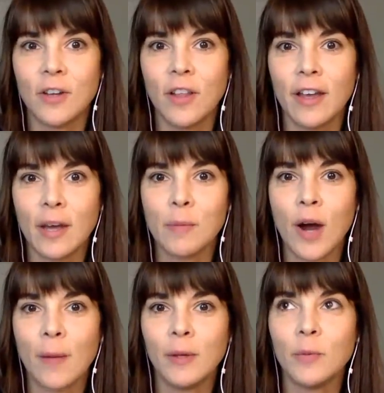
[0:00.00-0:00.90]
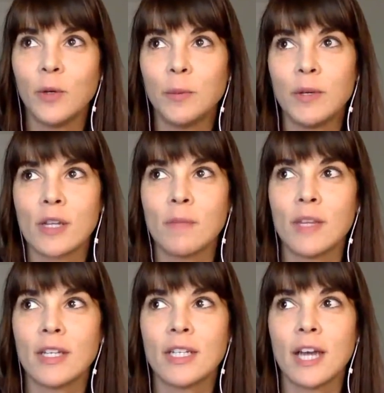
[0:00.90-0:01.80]
feel like I probably will put
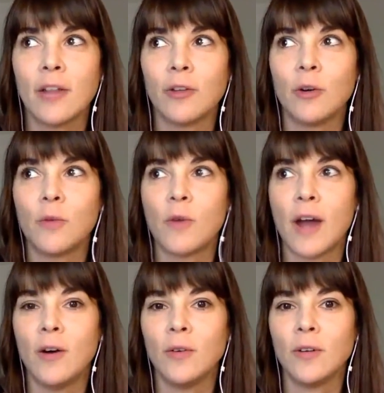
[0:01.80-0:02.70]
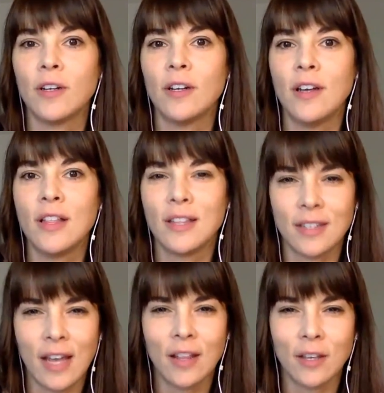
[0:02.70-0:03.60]
something together around the
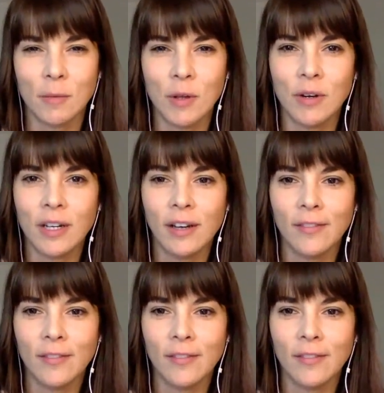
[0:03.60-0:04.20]
state of the community.